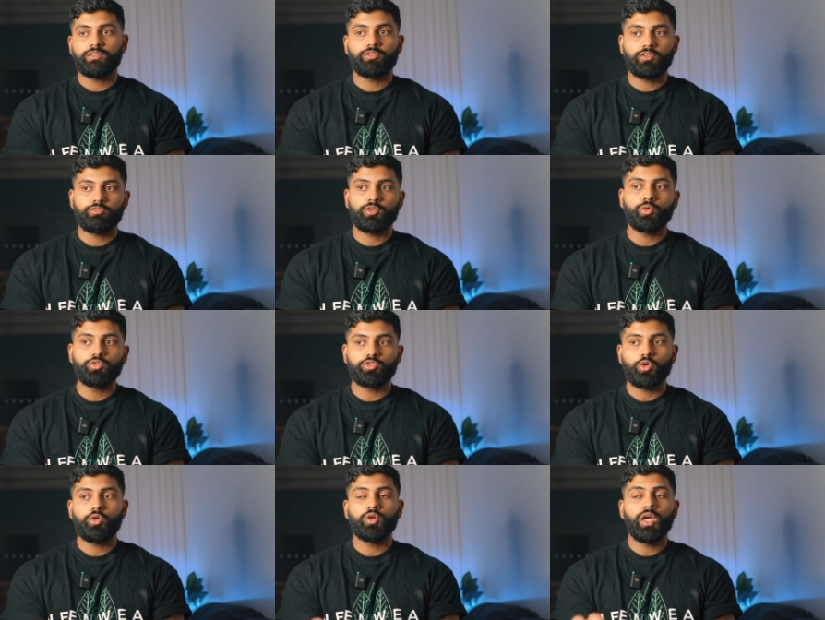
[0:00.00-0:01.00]
if you feel
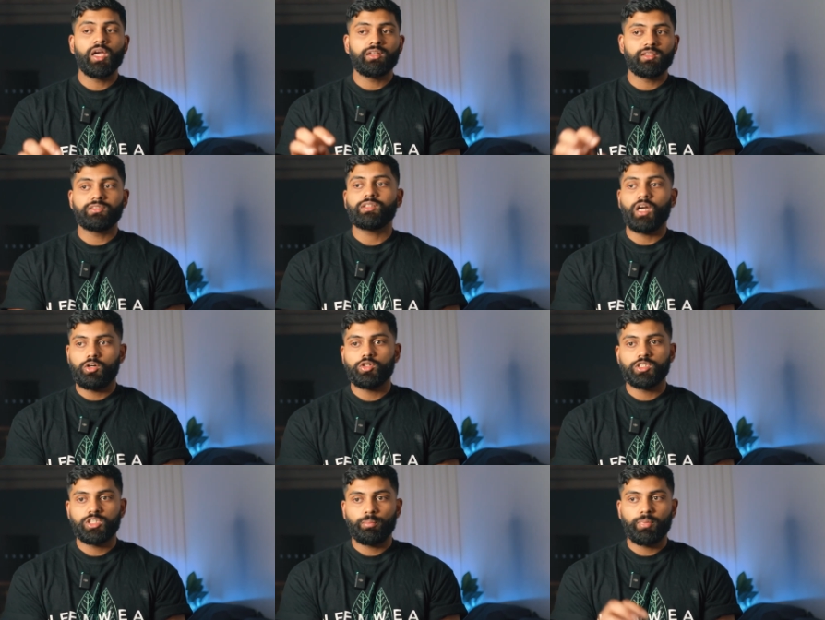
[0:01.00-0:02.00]
so
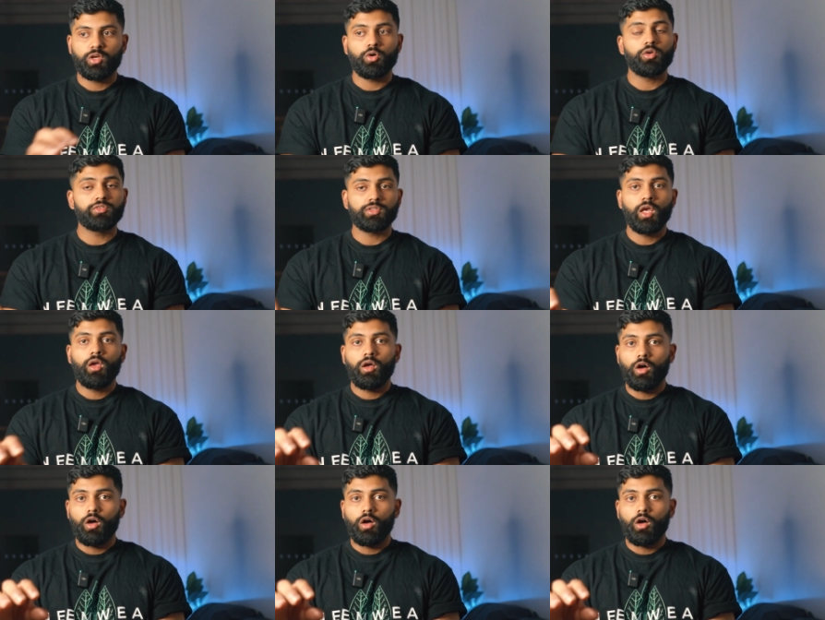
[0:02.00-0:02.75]
discouraged because